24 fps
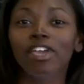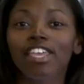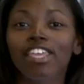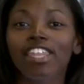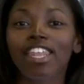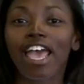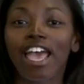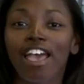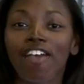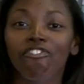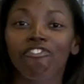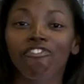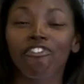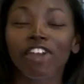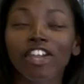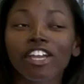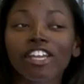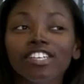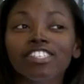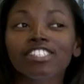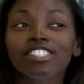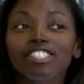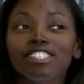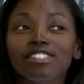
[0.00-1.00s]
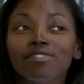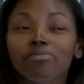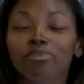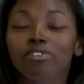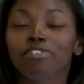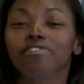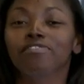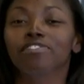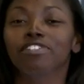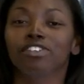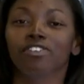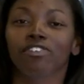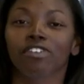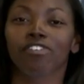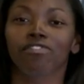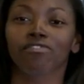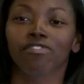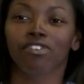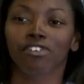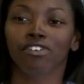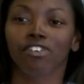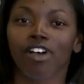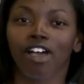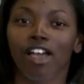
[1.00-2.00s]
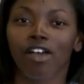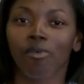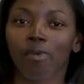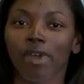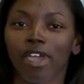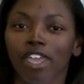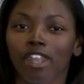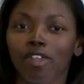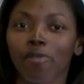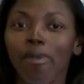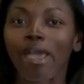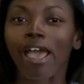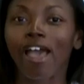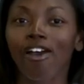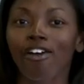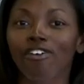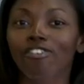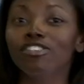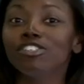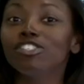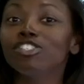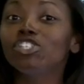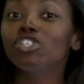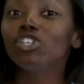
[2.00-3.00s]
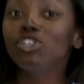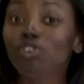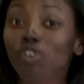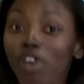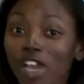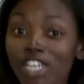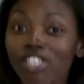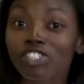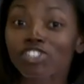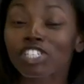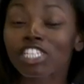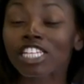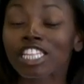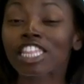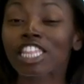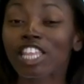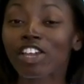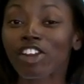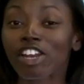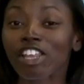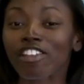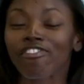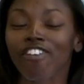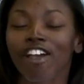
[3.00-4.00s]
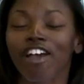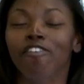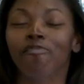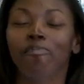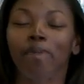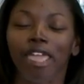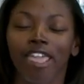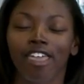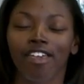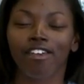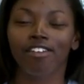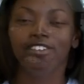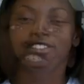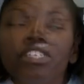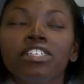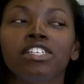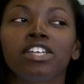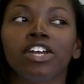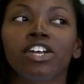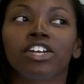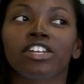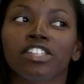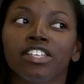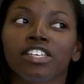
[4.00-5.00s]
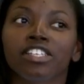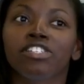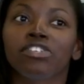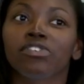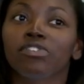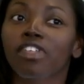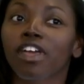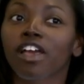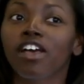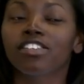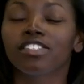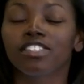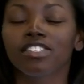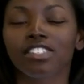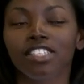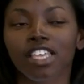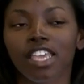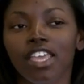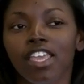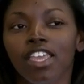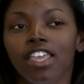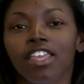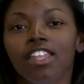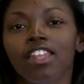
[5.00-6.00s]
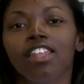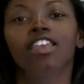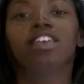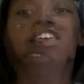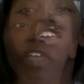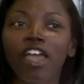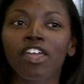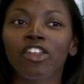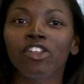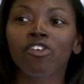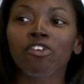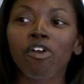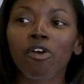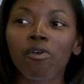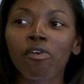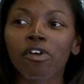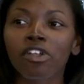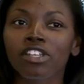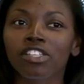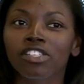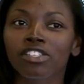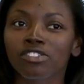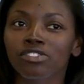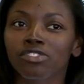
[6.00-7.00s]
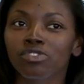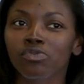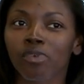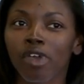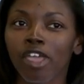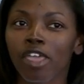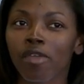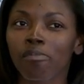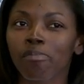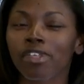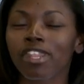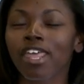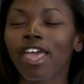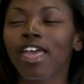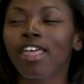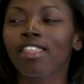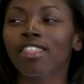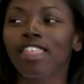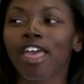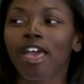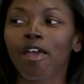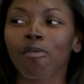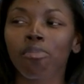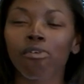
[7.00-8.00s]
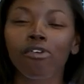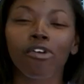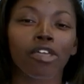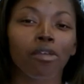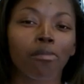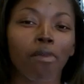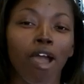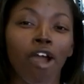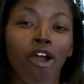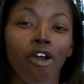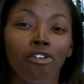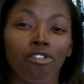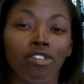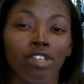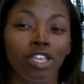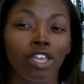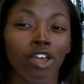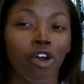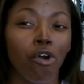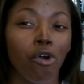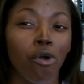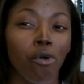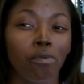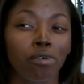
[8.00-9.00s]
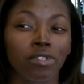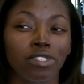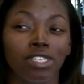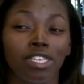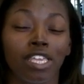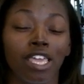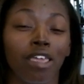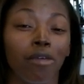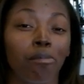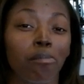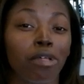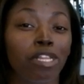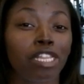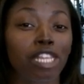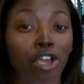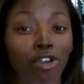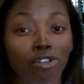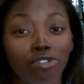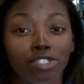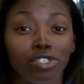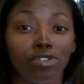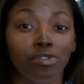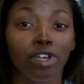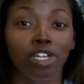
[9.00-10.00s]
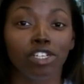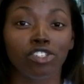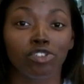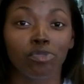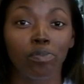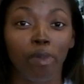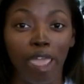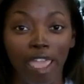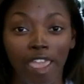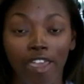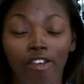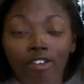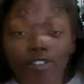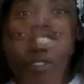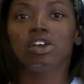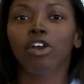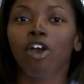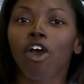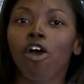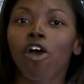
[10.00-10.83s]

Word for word: When I first moved to Greenville, I weighed about 235 pounds. In early 2010, I knew I wanted to lose weight, but at that point, my only goal was to get below 200 pounds. So